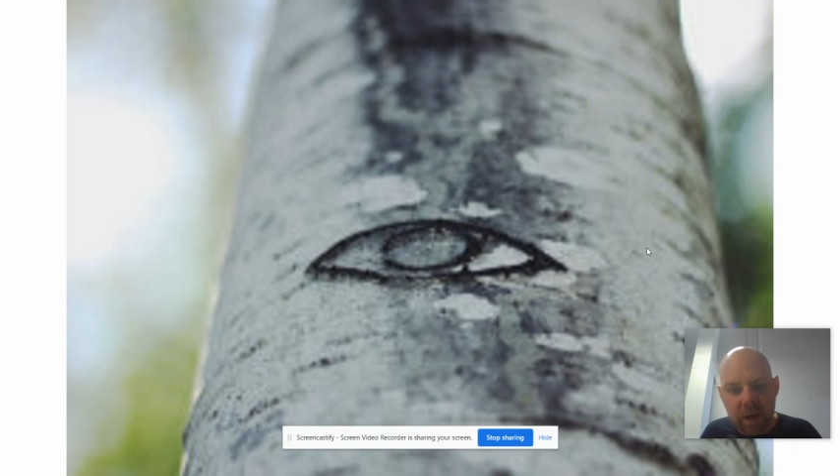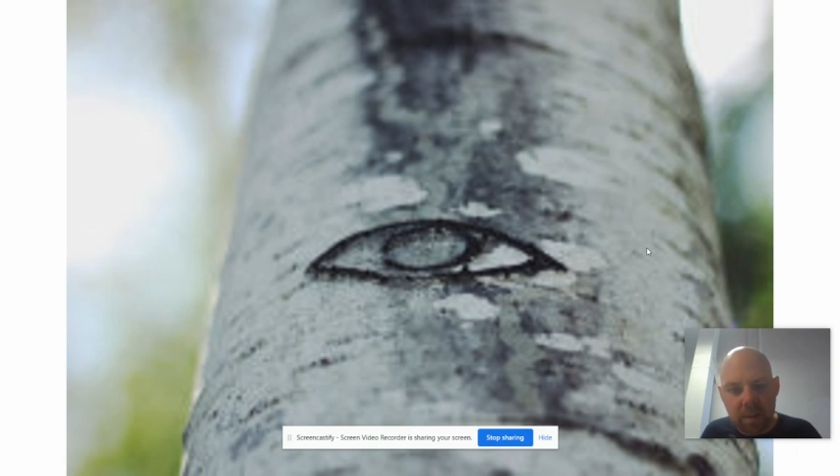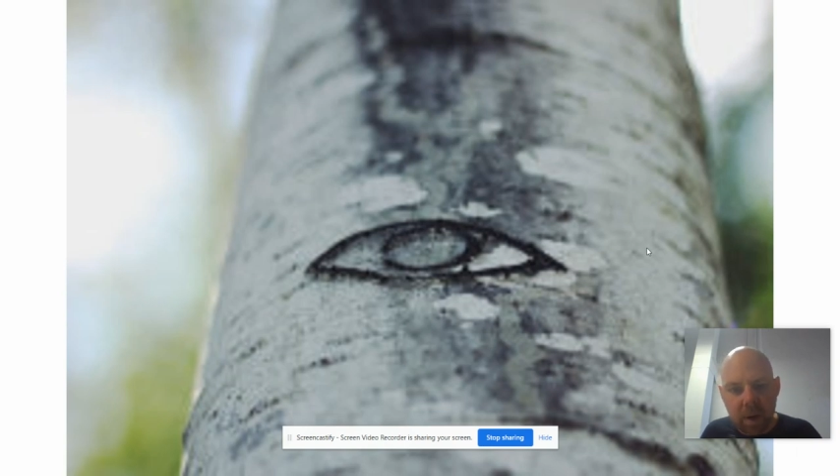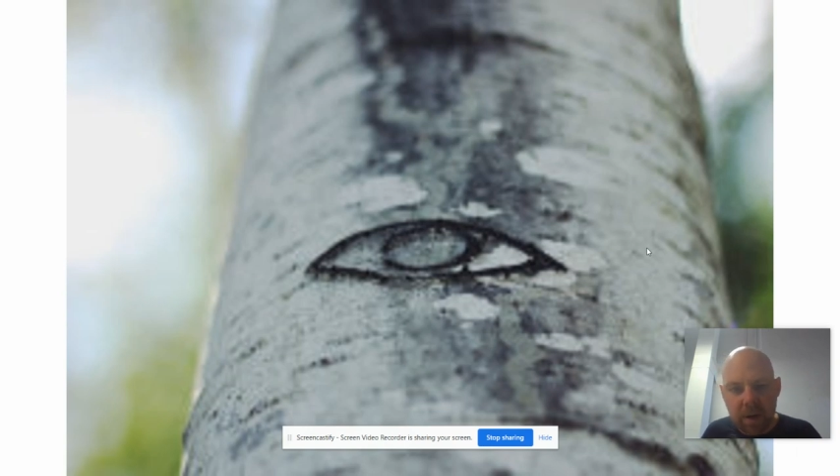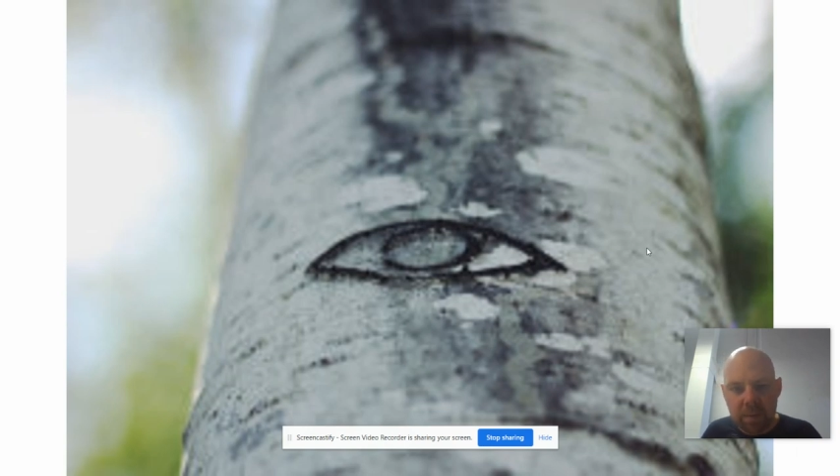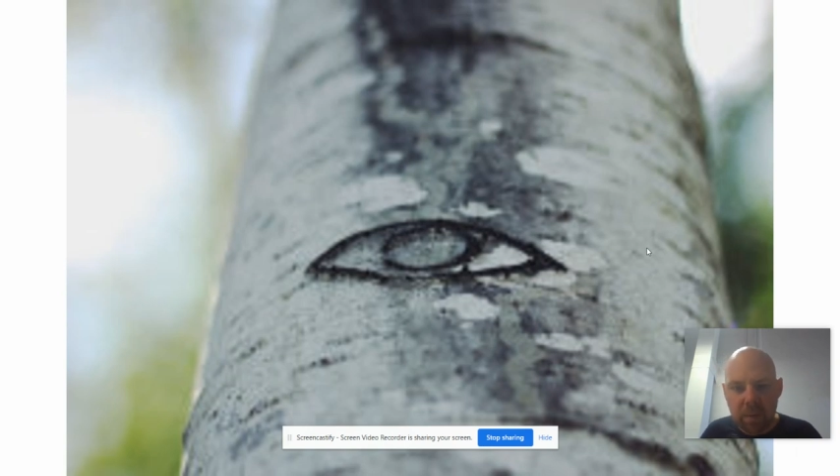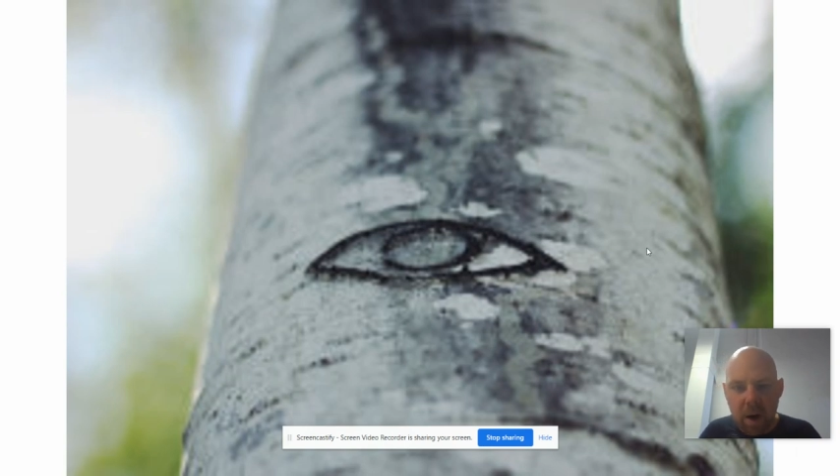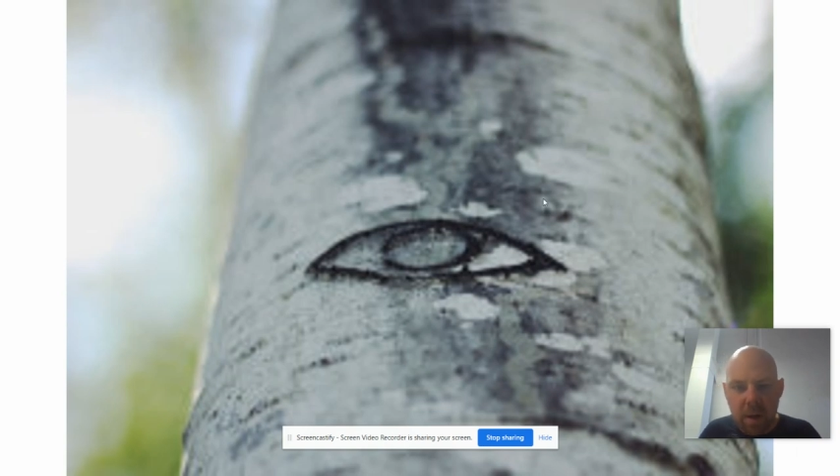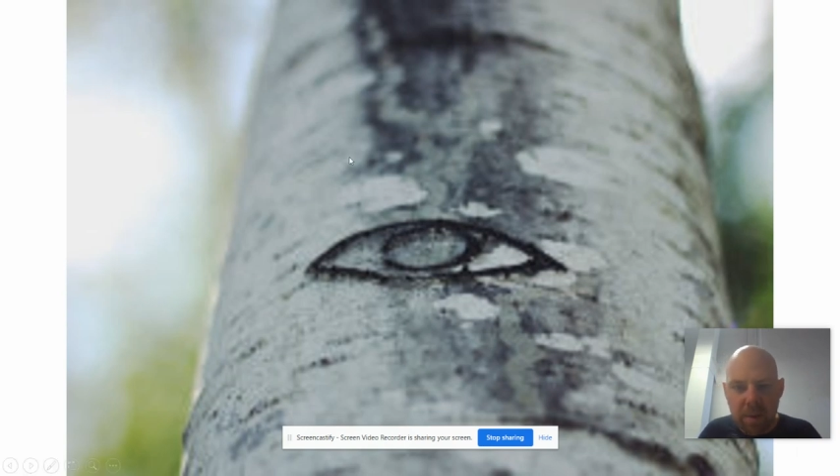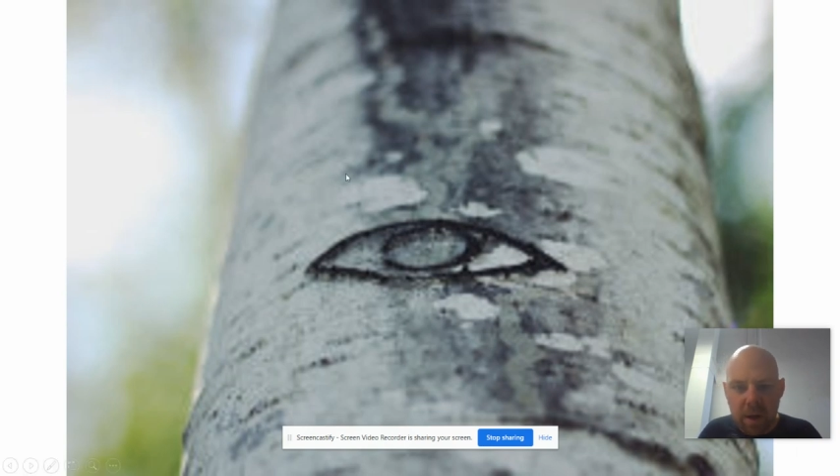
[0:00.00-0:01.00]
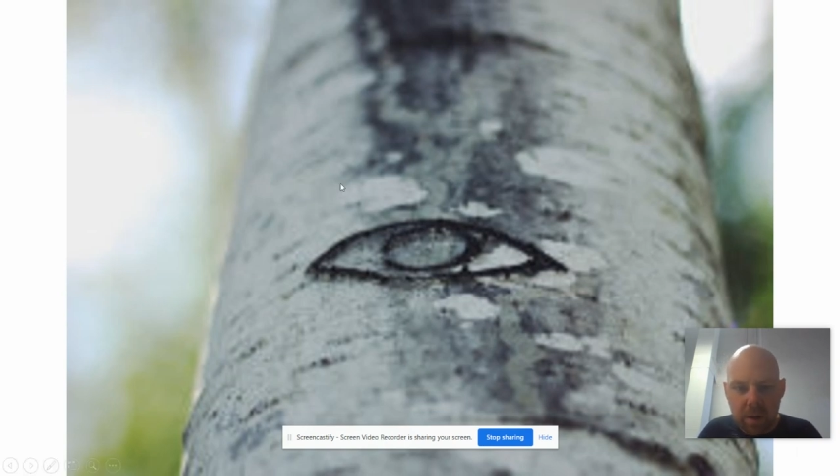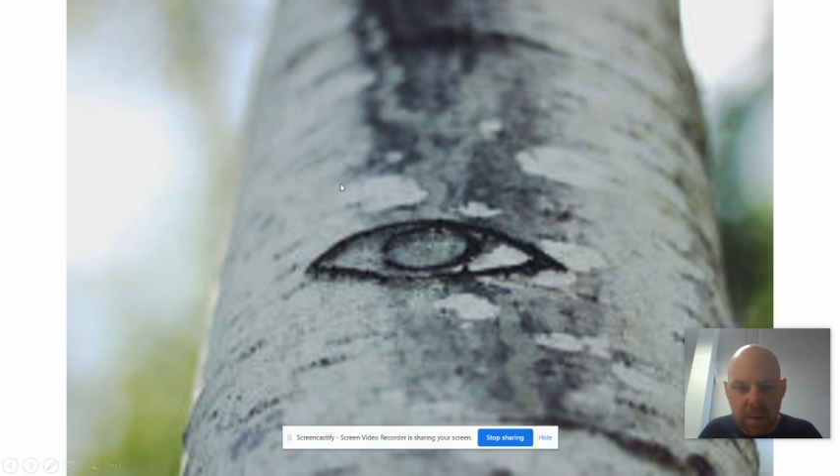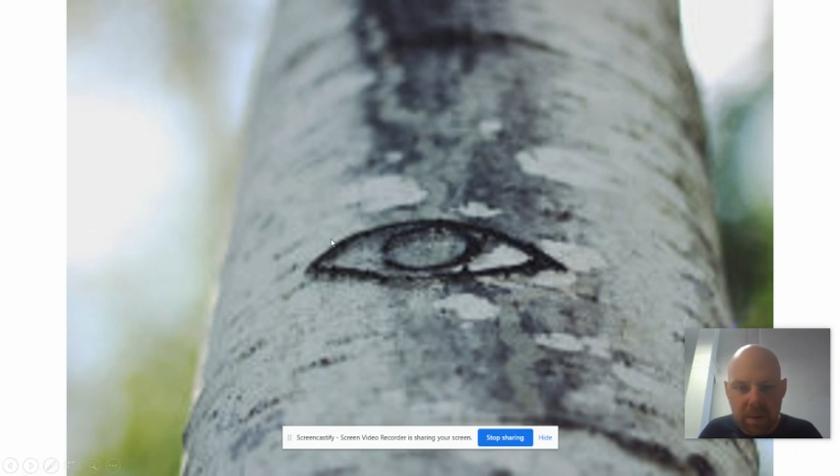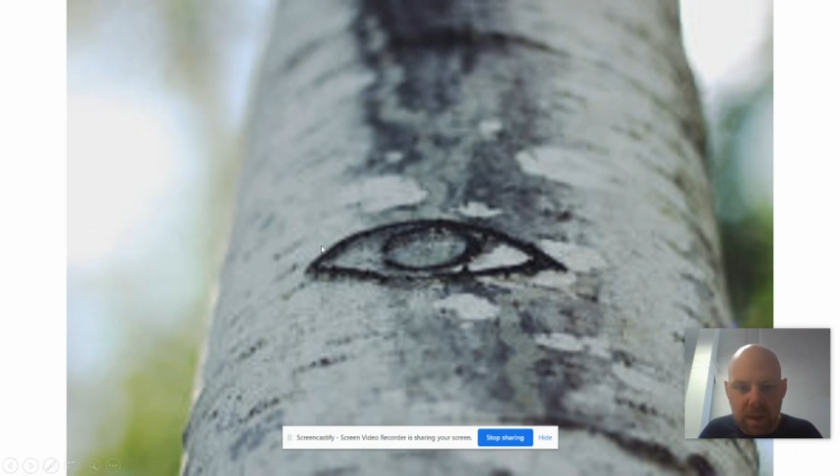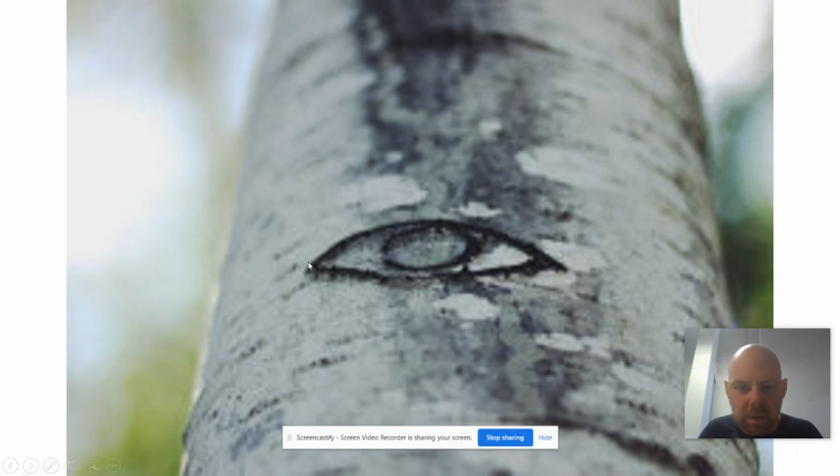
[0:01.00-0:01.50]
on his property and
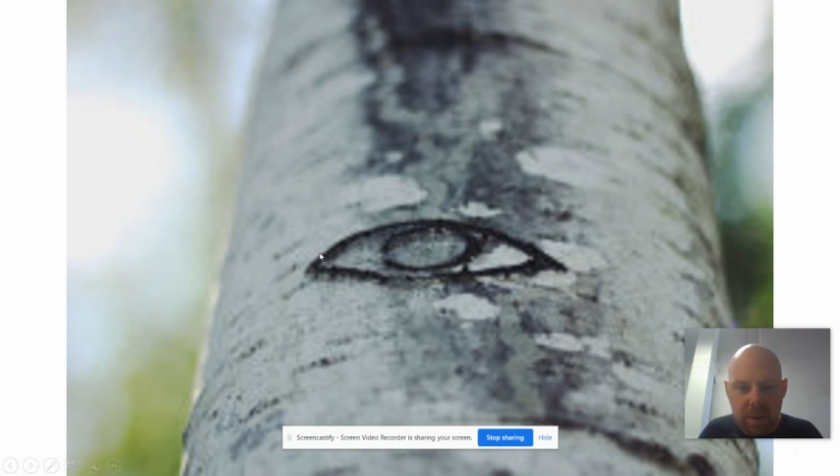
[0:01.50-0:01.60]
was able